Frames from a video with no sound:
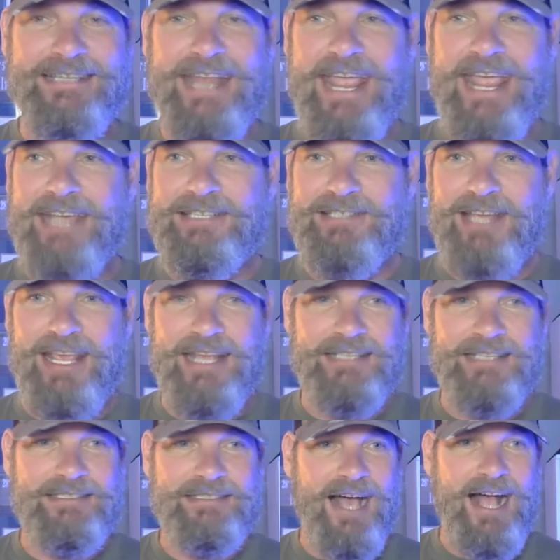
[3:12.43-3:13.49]

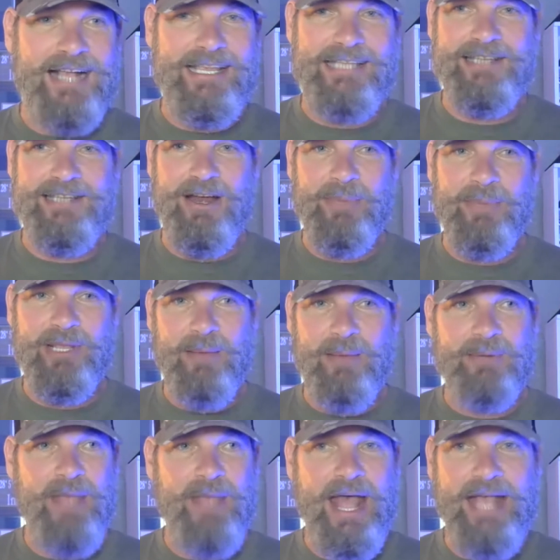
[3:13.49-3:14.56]
Nation? Doc and Jeremy
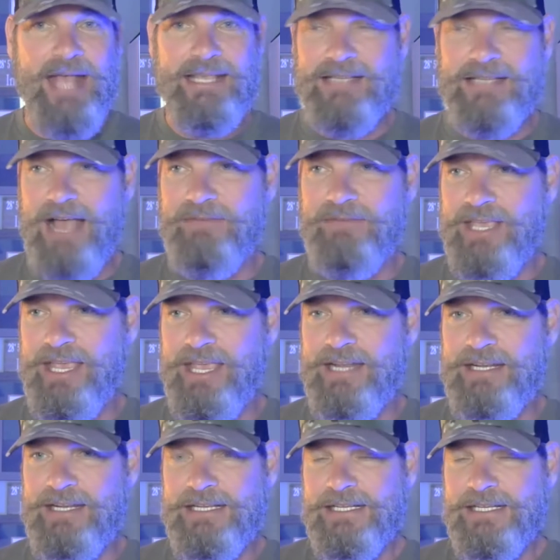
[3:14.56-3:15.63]
coming at you live
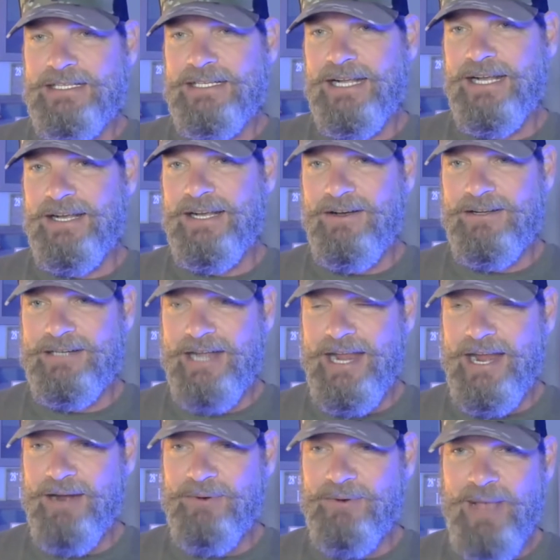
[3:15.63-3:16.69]
again uh, on the
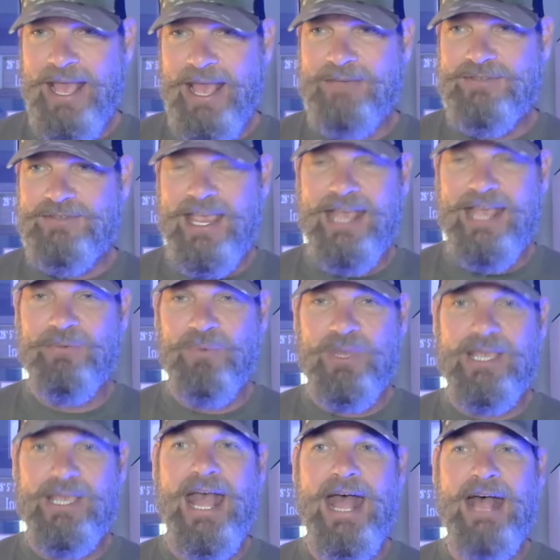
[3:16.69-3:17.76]
airwaves. And
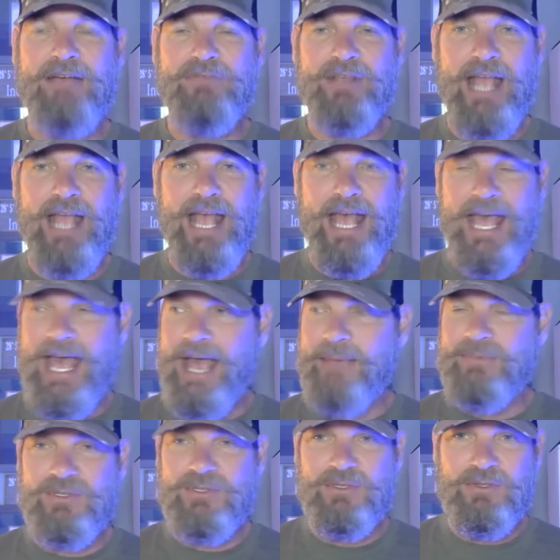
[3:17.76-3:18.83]
we have an
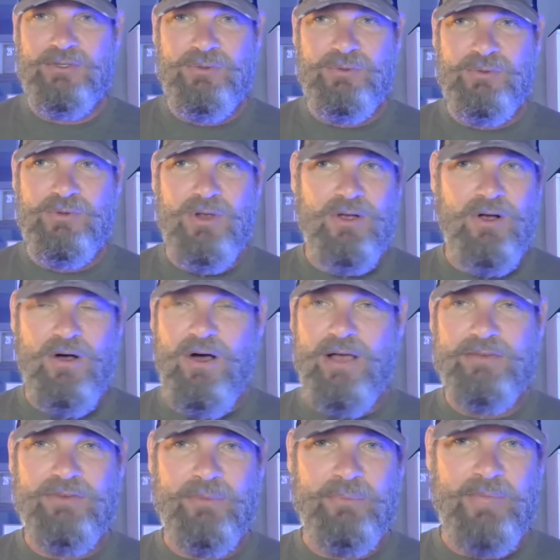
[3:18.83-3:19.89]
absolute
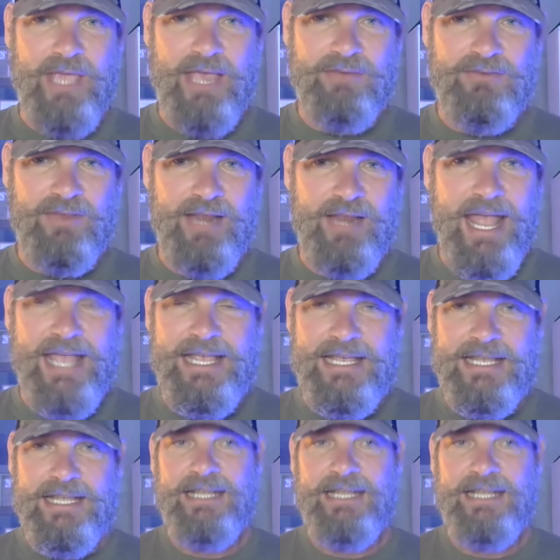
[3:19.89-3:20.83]
awesome guest today.